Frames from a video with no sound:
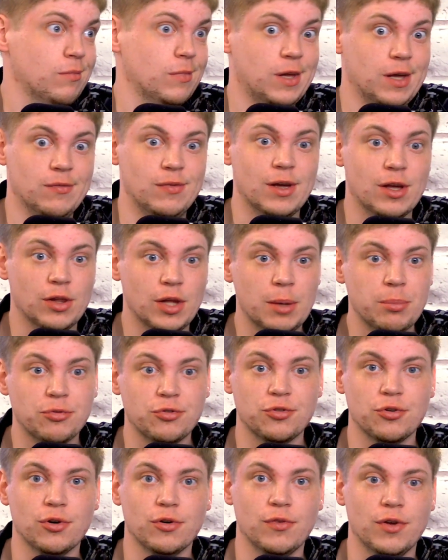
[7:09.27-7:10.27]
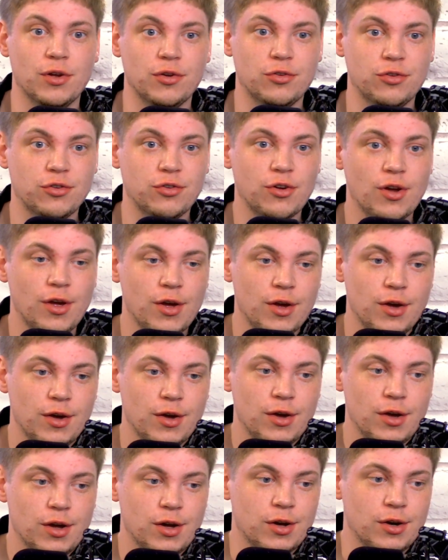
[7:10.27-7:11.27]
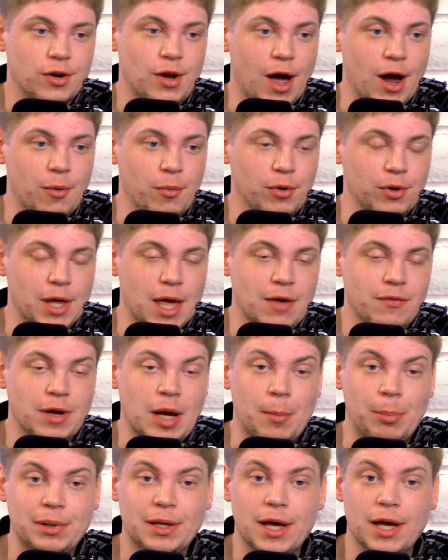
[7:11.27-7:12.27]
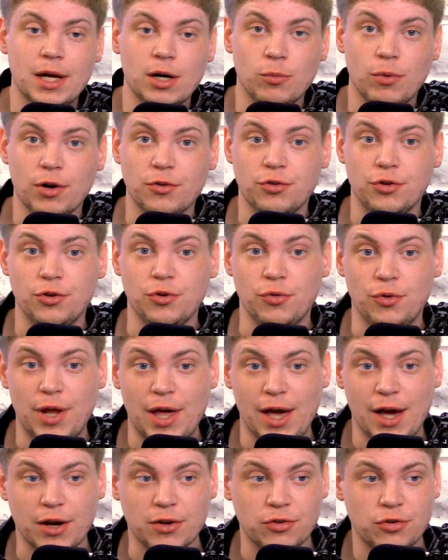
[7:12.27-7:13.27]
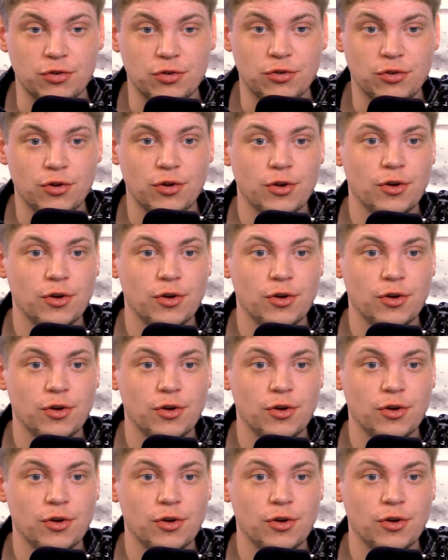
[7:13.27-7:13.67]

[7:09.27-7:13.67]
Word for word: giving lip service, not really having a plan on what to do next.